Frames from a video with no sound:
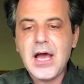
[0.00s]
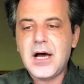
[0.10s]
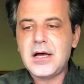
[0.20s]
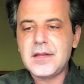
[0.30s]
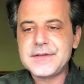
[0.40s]

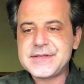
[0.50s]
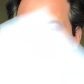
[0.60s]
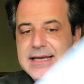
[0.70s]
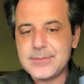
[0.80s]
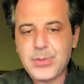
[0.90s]
uh, the
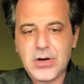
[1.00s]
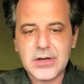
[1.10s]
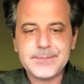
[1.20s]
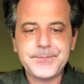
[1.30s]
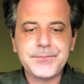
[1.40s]
second
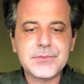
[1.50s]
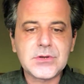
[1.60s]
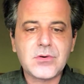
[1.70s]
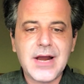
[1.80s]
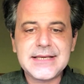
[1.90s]
part,
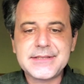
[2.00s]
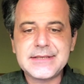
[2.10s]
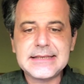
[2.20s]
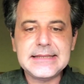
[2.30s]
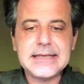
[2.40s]
The
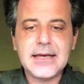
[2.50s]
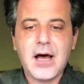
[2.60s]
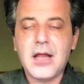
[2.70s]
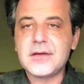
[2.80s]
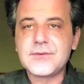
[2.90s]
Christ in the
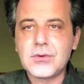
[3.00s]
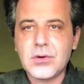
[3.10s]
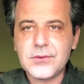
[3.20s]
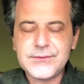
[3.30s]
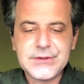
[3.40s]
Olive
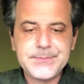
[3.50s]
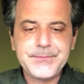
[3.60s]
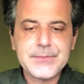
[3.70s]
Groves.